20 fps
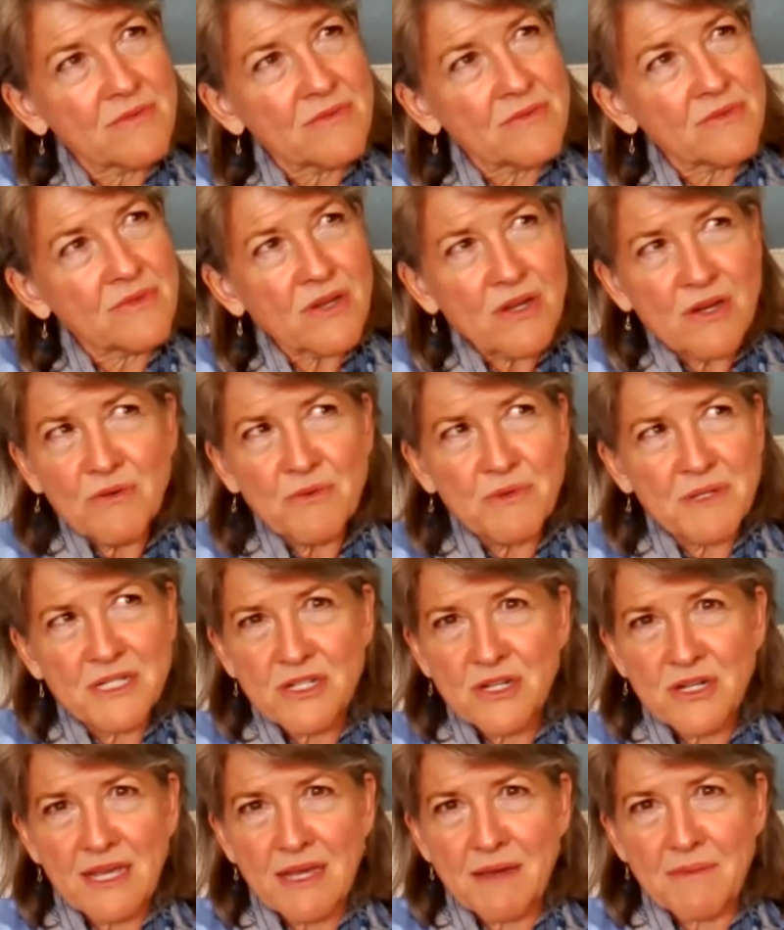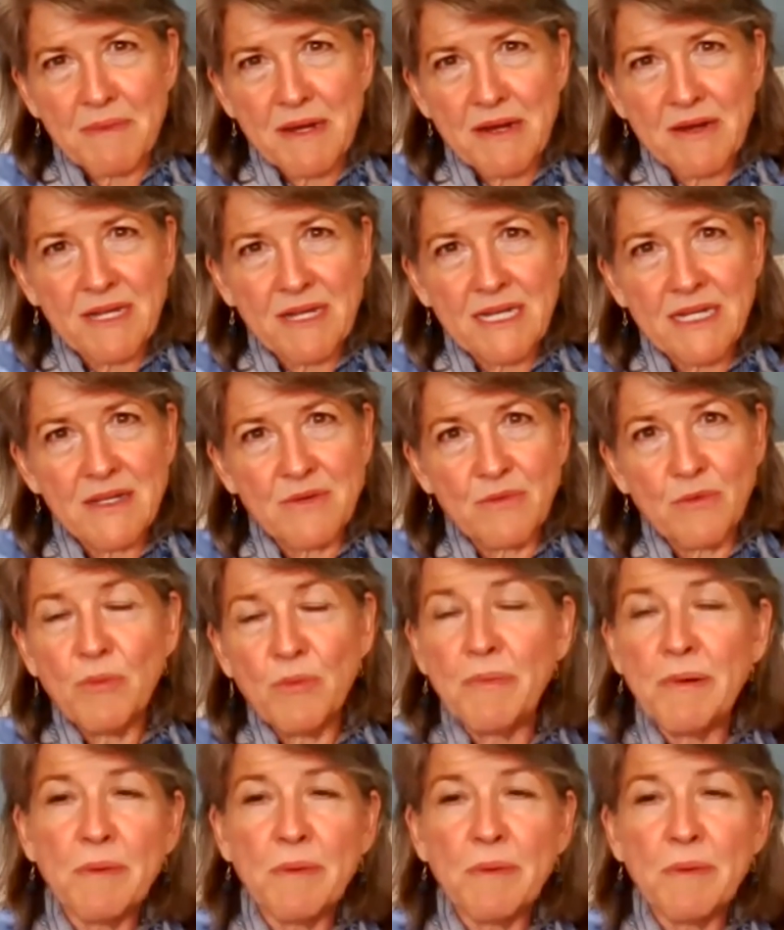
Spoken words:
Well, no, we shouldn't get married. Well,